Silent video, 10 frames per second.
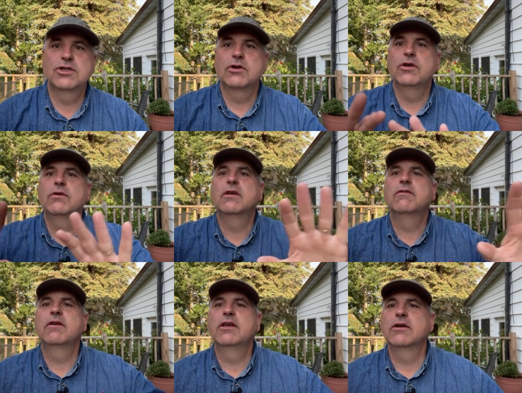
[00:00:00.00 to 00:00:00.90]
show you the
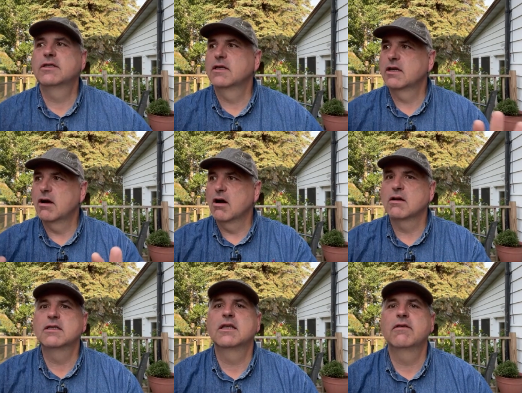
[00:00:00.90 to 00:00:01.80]
vineyards and the
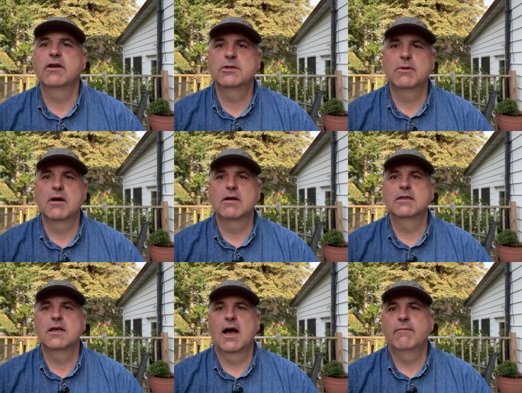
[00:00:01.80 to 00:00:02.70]
gardens and the vegetable
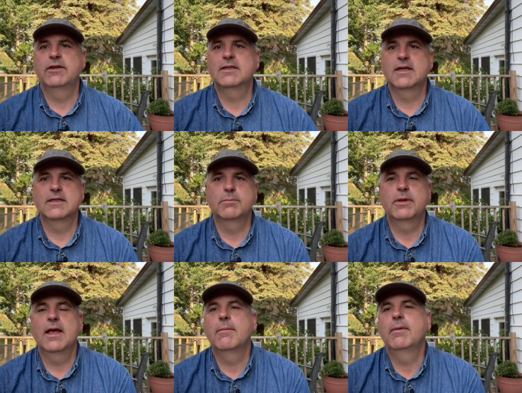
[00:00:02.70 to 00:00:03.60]
gardens. Obviously, as a
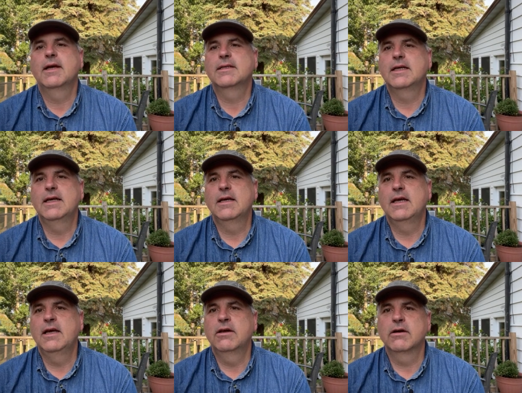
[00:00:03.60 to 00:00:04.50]
plant-based
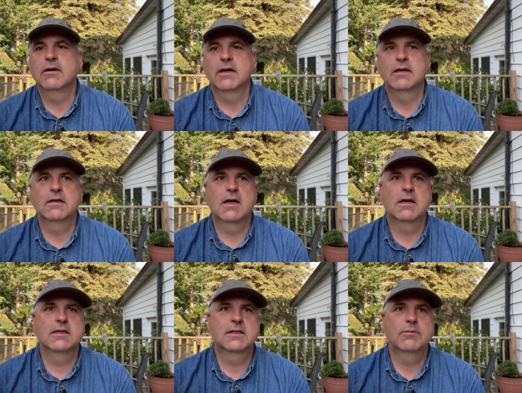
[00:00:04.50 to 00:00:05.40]
eater and
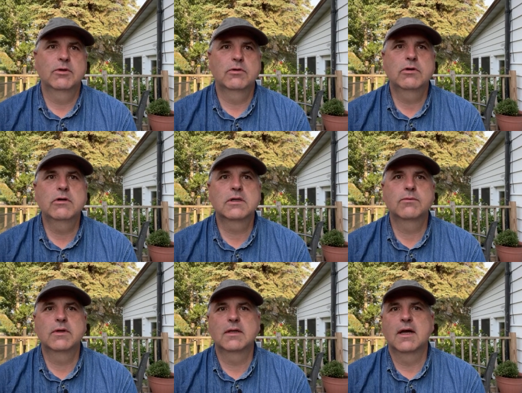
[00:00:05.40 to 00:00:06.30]
someone who cooks
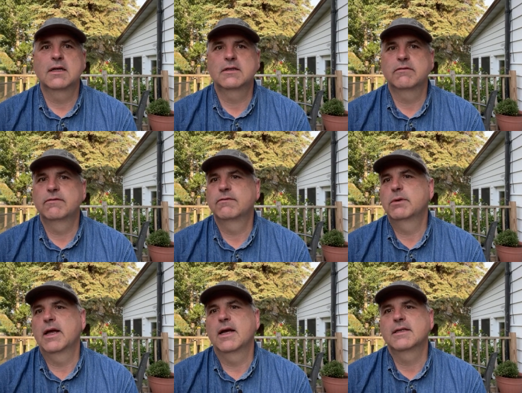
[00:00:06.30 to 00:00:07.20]
with lots of
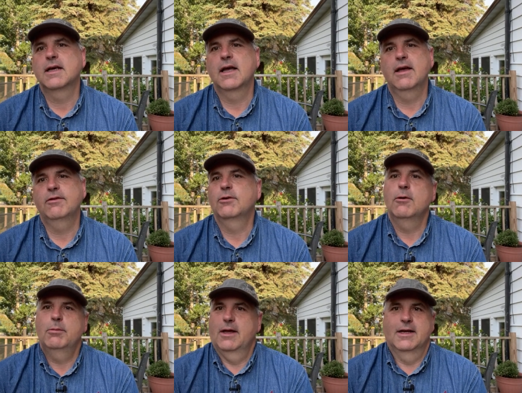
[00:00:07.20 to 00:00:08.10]
plants, I have to grow
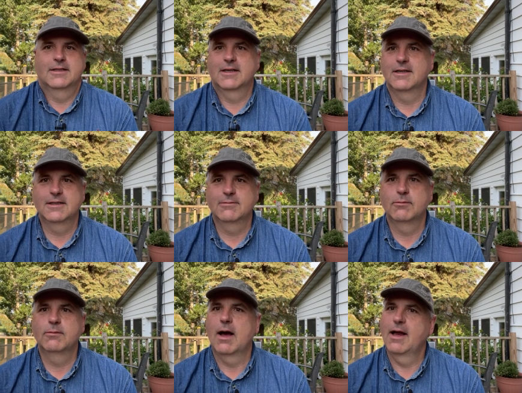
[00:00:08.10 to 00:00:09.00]
plants because
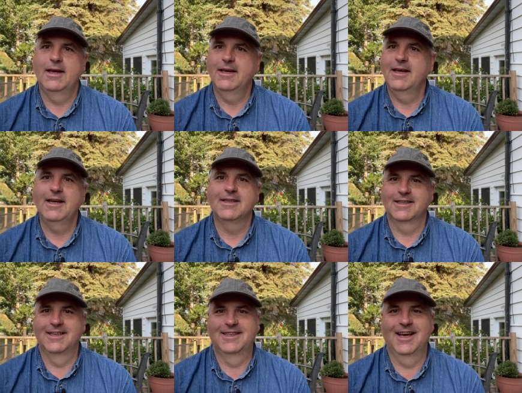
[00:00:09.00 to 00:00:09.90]
I need to eat.
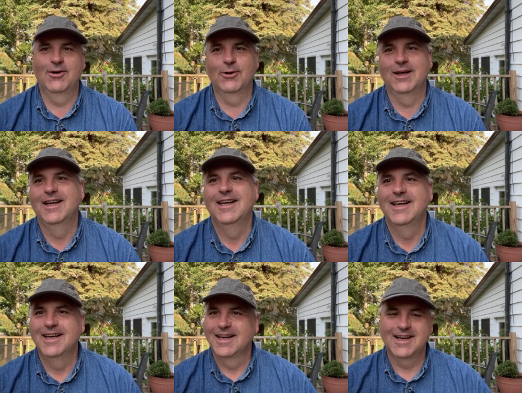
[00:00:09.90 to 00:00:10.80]
So
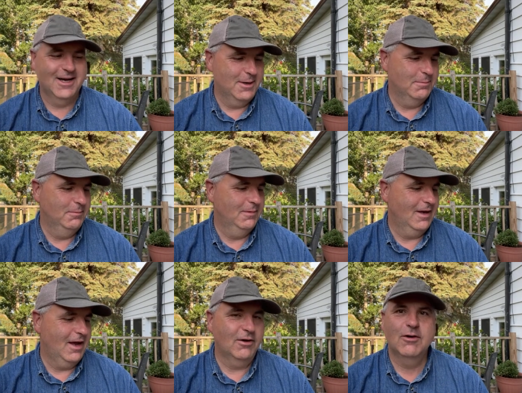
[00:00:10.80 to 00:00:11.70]
I
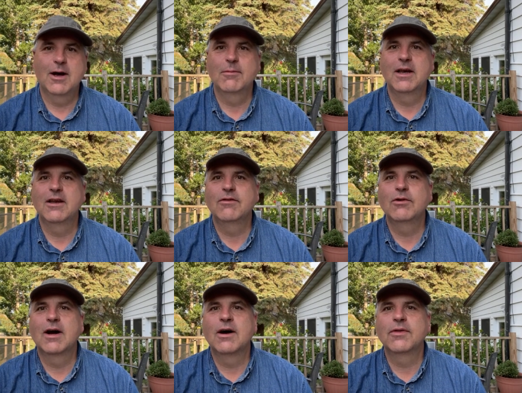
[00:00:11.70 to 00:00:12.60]
don't know how many of
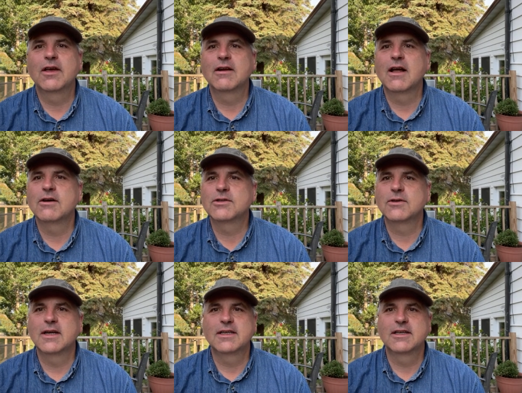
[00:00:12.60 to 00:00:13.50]
you out there also
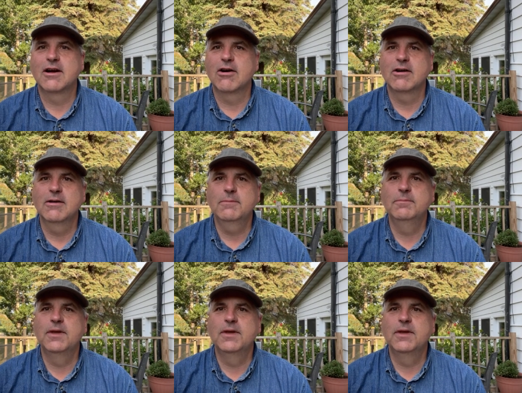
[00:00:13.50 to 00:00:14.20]
like to garden.